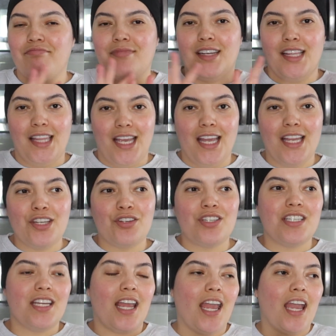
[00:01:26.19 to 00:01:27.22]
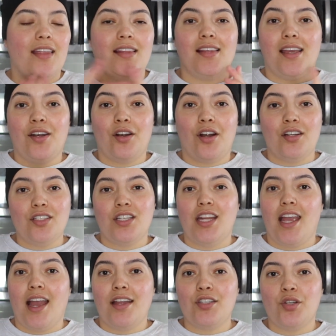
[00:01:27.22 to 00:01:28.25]
nothing interesting and then later on
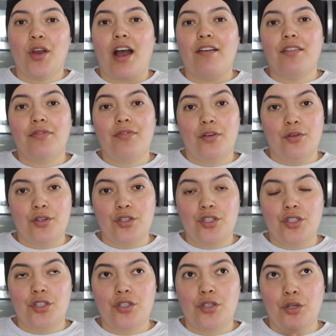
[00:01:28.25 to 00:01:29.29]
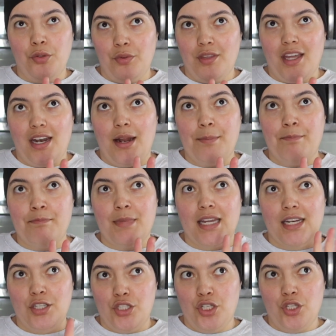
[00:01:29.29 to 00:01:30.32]
today I do have a photo shoot that I'm
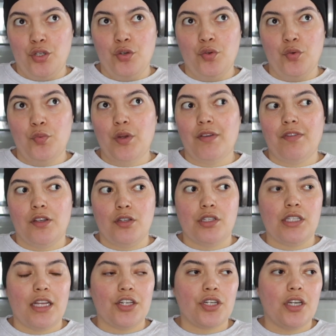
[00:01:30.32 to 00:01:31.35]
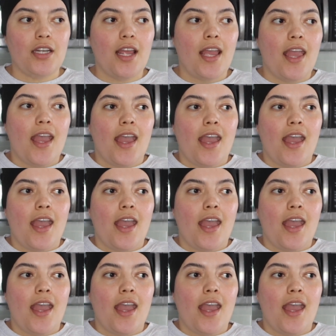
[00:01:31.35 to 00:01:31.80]
gonna do a photo session